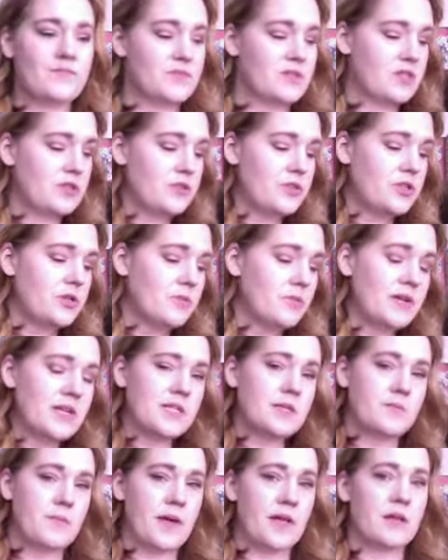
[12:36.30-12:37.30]
YouTube
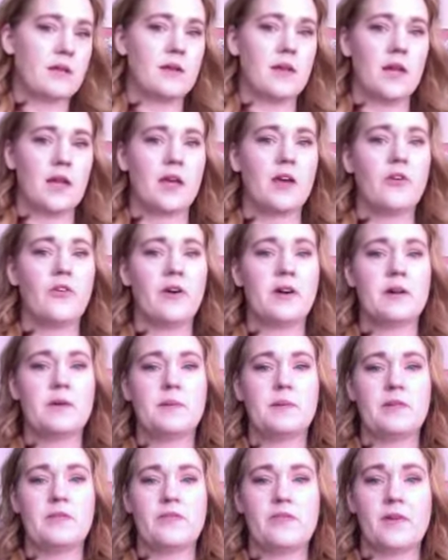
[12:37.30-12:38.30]
has been
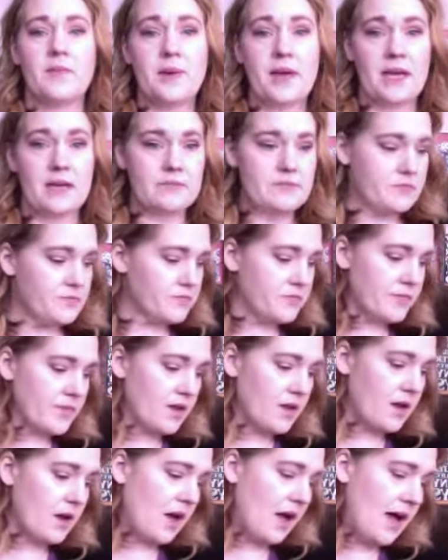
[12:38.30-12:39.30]
incredible for me.
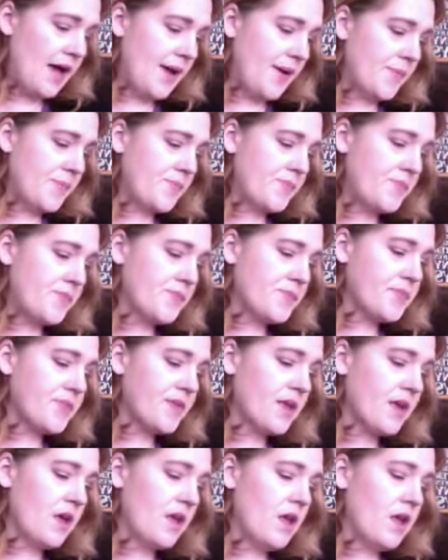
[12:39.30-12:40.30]
Number
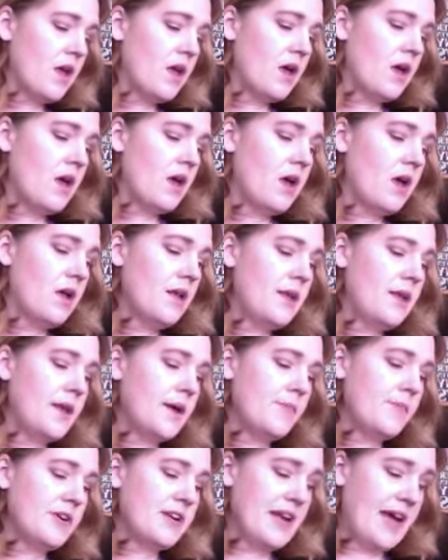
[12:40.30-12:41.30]

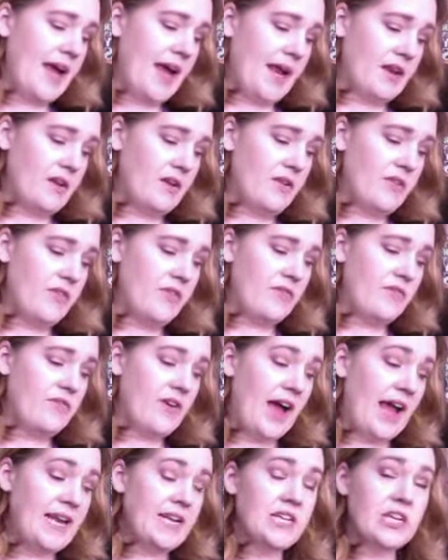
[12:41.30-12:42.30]
9,
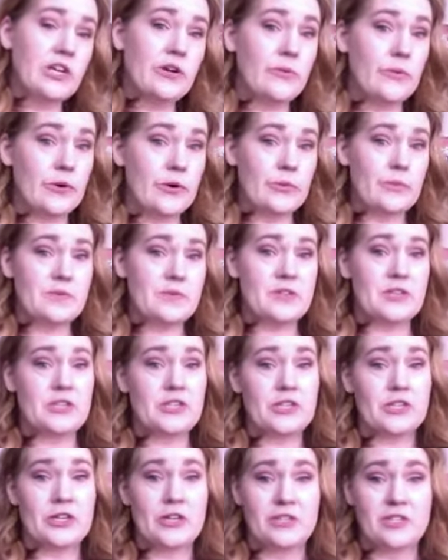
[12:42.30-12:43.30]
find a group to
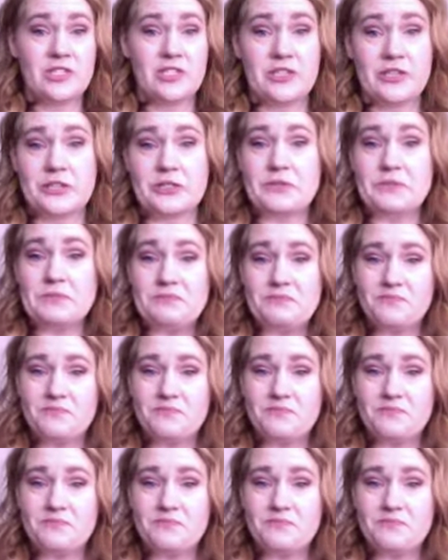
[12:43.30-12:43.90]
turn to.